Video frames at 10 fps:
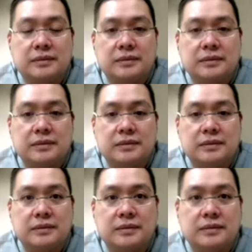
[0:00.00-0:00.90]

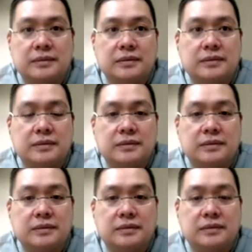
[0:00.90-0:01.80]

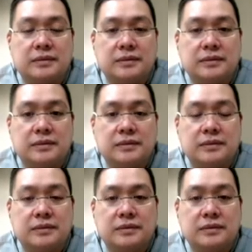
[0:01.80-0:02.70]

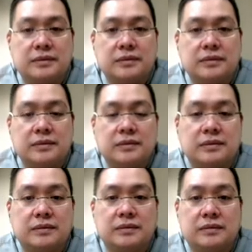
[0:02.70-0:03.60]

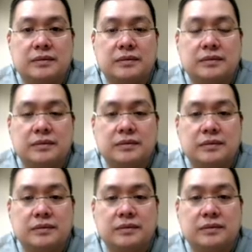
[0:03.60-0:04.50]

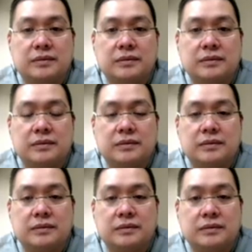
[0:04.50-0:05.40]

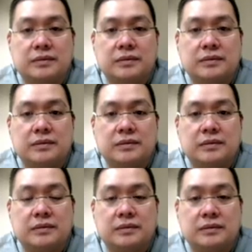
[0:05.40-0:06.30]

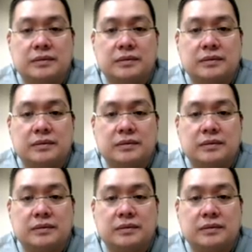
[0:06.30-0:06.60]
(silent)